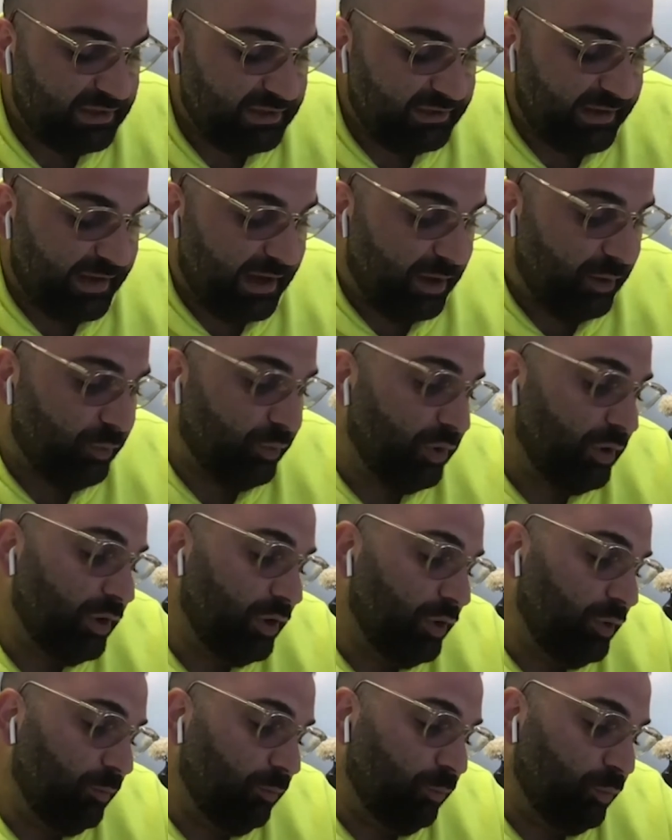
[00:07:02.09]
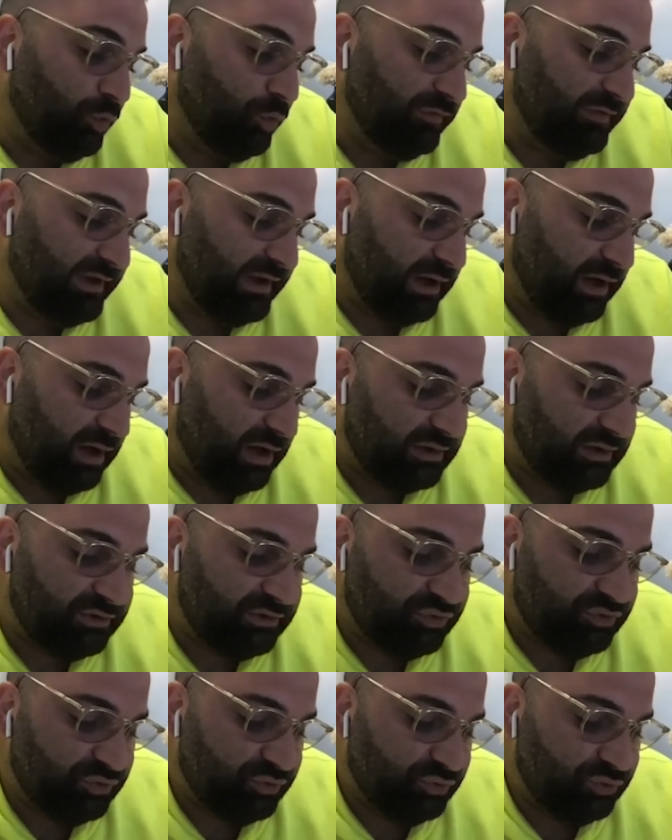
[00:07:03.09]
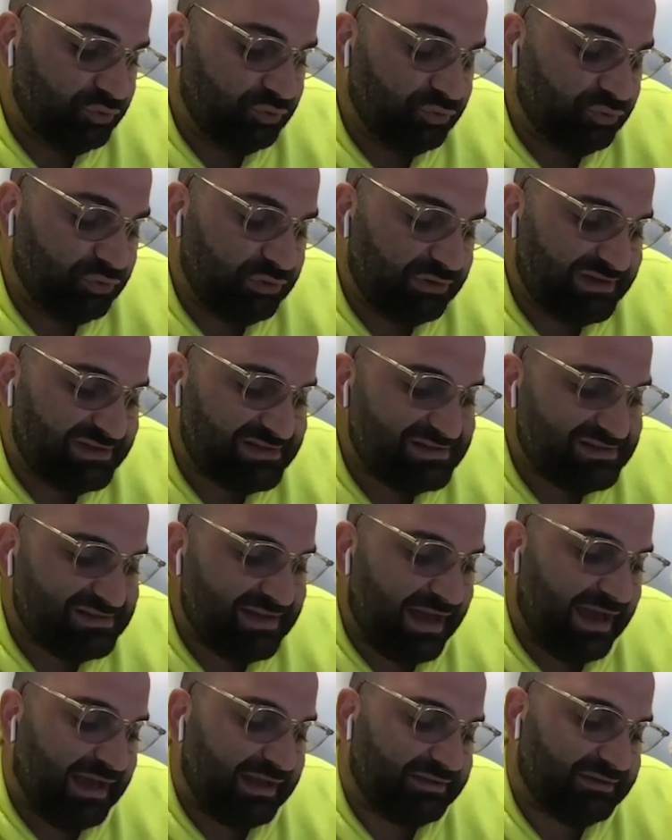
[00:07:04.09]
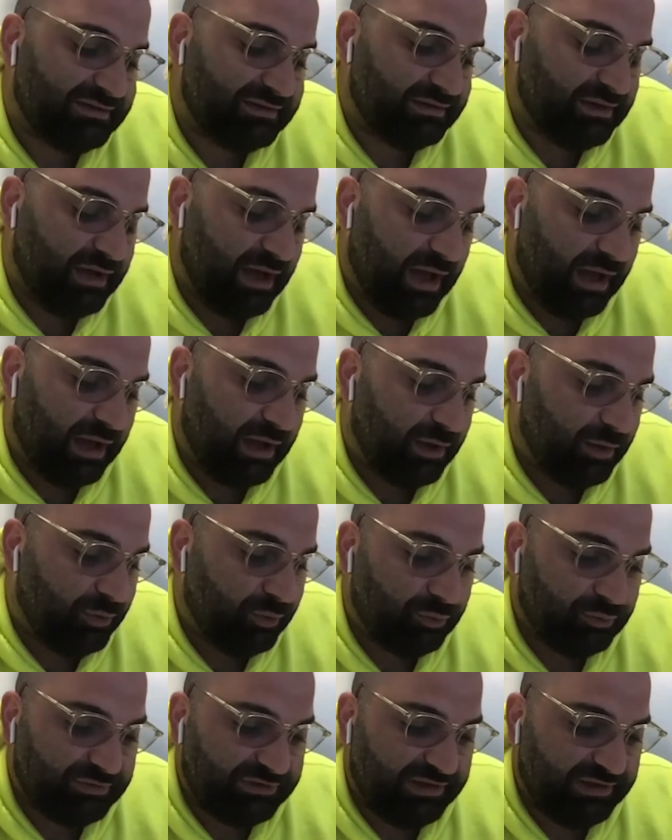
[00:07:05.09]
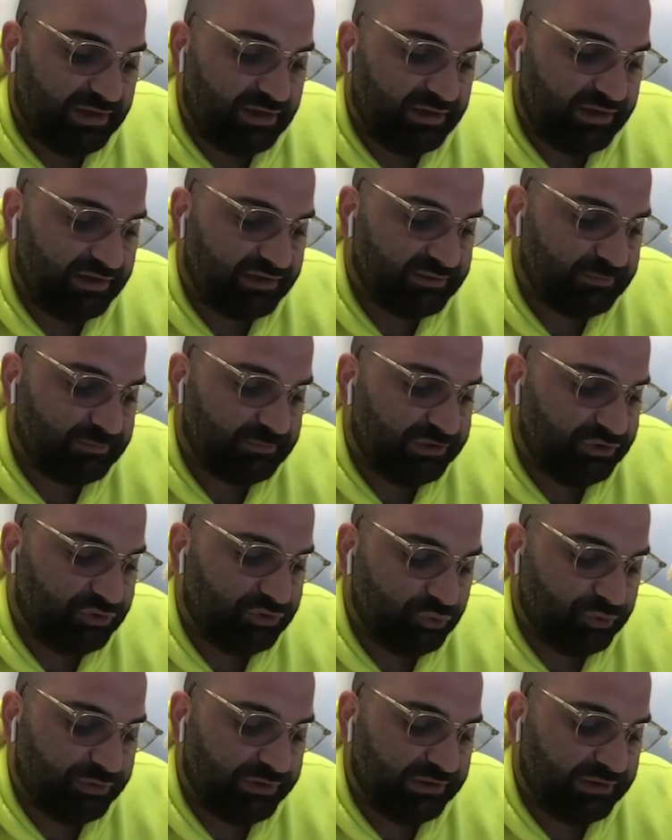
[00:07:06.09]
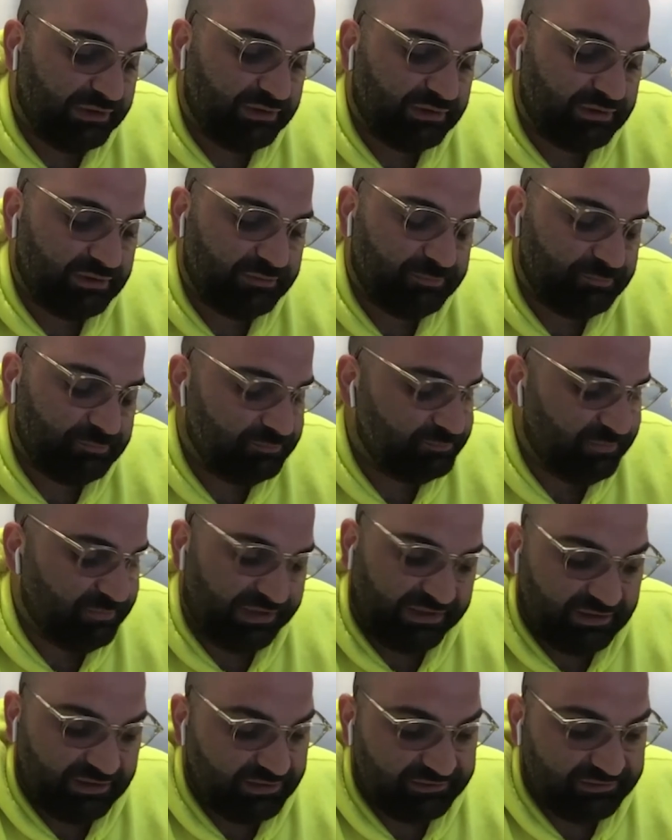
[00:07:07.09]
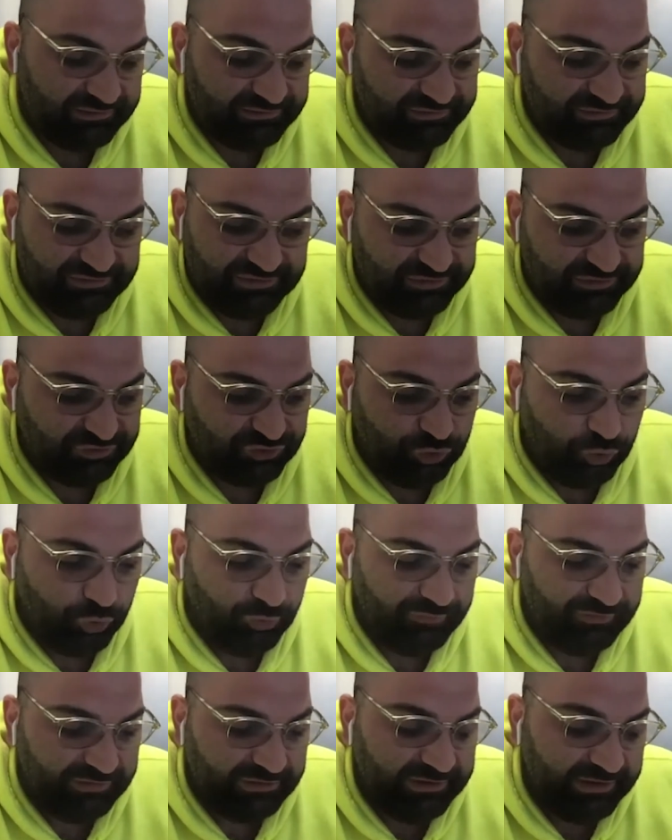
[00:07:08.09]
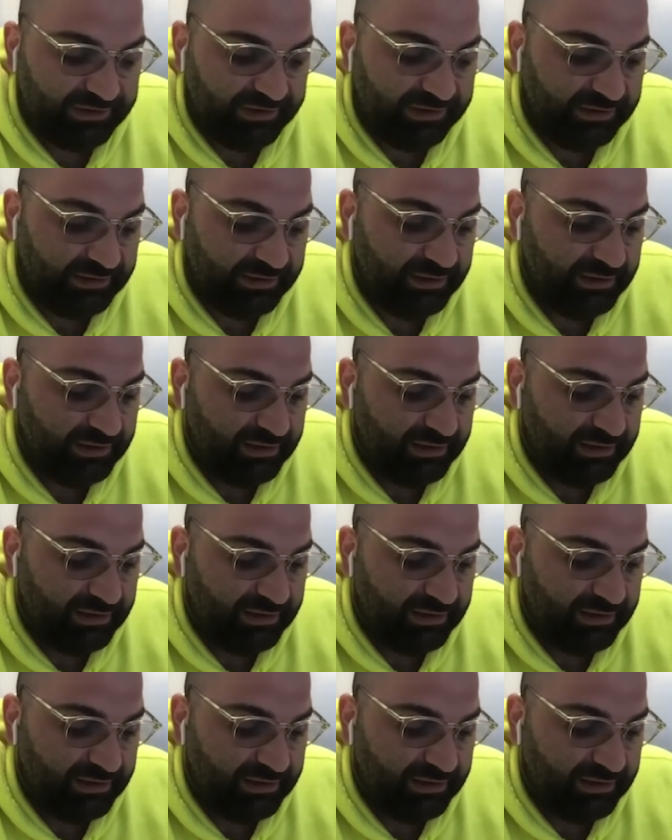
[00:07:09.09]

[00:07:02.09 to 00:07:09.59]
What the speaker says: Now, moving on to the stats and how the area has been doing, because since COVID hit,